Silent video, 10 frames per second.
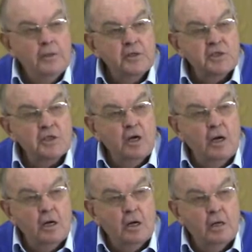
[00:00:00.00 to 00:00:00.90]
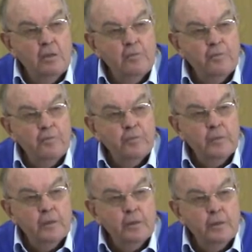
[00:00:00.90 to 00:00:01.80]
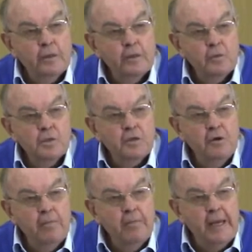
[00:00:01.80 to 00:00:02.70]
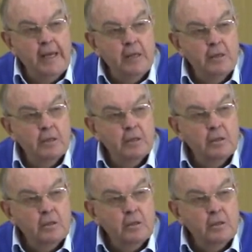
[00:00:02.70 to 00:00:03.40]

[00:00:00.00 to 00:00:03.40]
The scar that was remained